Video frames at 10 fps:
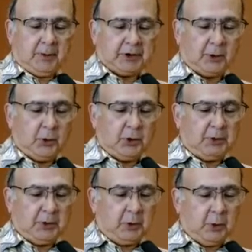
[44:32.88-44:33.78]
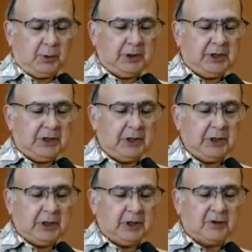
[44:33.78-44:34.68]
But the woman
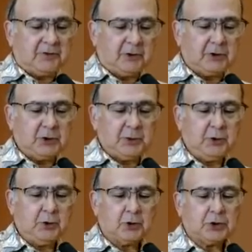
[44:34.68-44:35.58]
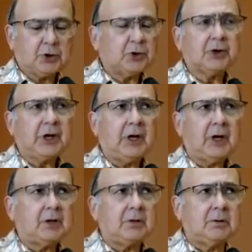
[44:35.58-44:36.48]
knitting in the first pew shook her
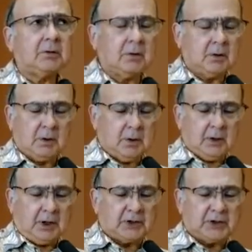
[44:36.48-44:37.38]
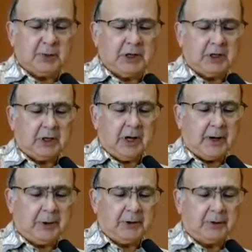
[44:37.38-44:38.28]
head and speeded
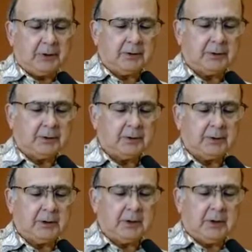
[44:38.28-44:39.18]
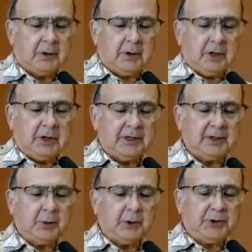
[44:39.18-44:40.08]
up. A
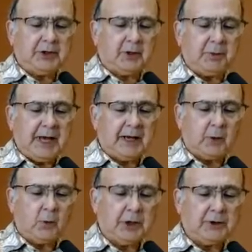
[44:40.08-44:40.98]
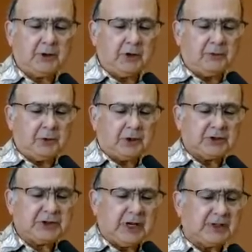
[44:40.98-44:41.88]
little boy in the back wondered if you
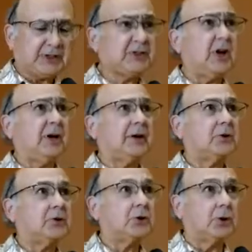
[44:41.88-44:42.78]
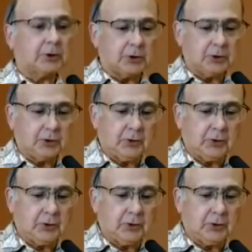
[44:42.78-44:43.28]
could say suck in church.